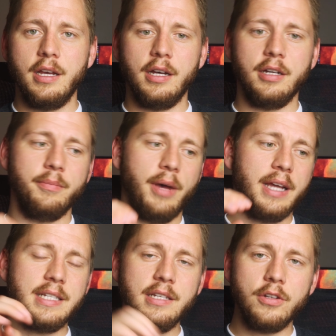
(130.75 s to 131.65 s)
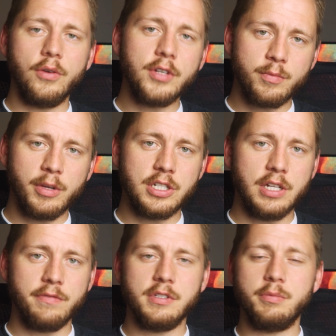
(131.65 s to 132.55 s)
I didn't notice much
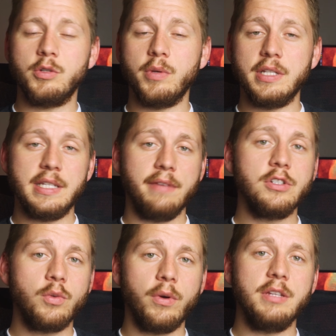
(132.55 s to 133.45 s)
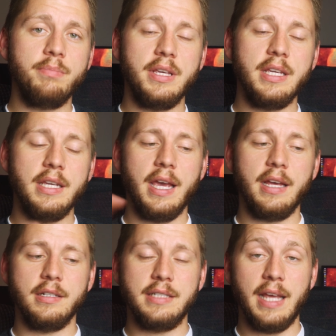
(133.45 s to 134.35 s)
difference between 720p
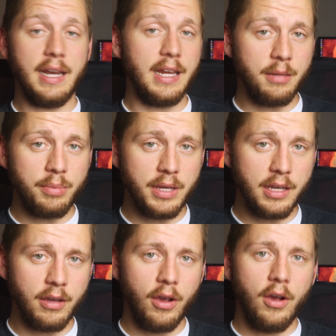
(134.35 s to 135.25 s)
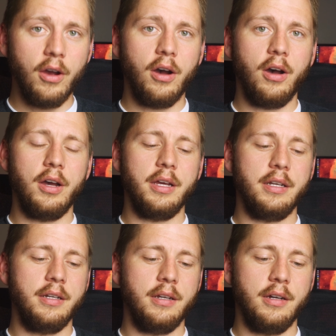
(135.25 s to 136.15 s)
and 1080p
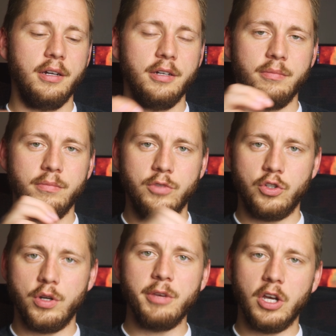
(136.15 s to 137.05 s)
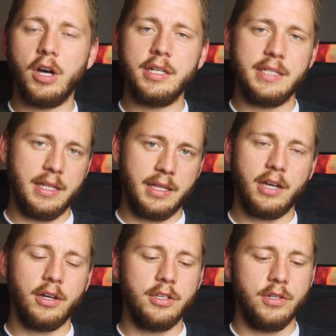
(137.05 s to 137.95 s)
on streaming content
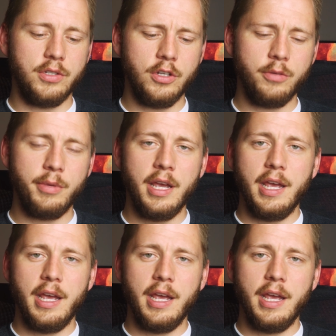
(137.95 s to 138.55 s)
like on YouTube,